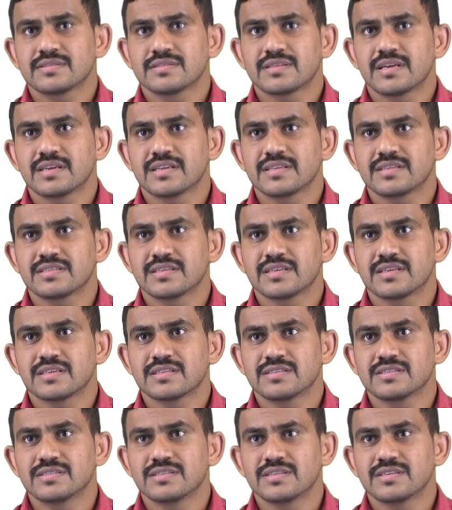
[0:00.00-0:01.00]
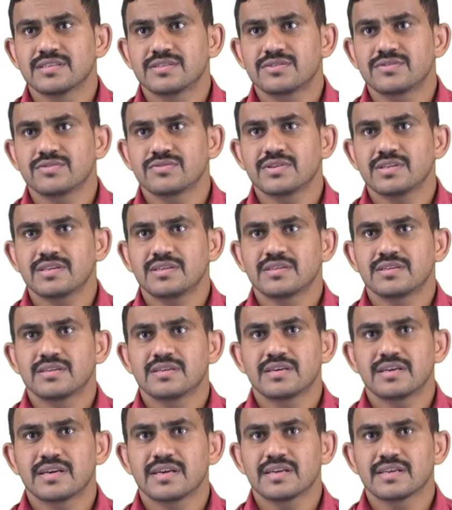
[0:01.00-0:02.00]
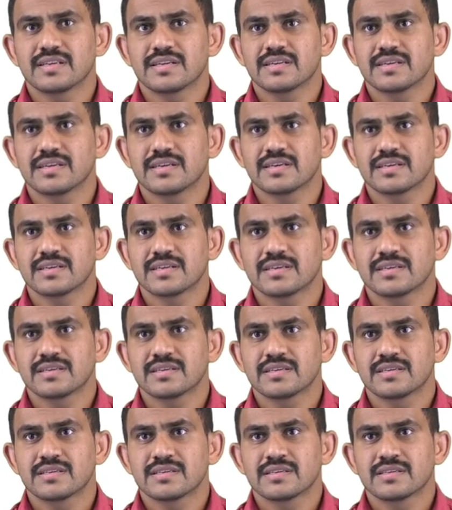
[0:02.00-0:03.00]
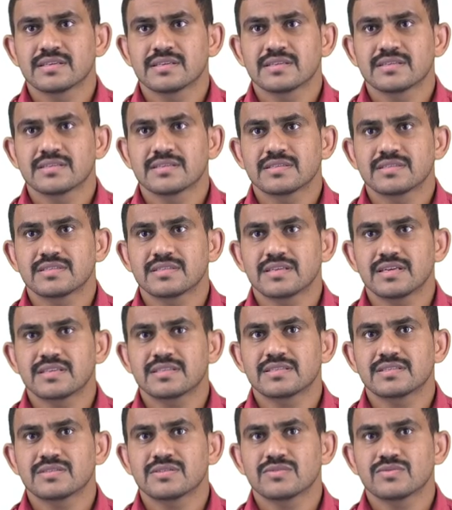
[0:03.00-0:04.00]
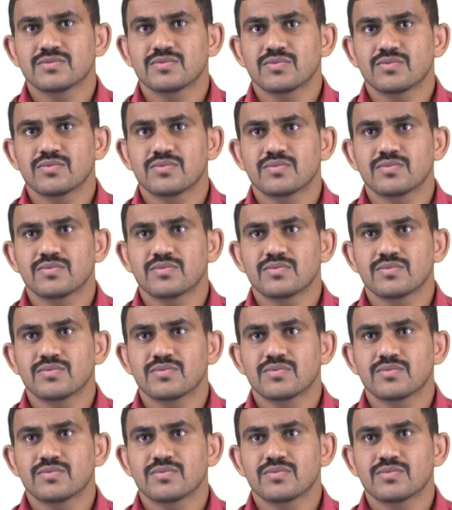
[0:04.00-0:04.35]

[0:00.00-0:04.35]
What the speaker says: that is a J12, and here 6,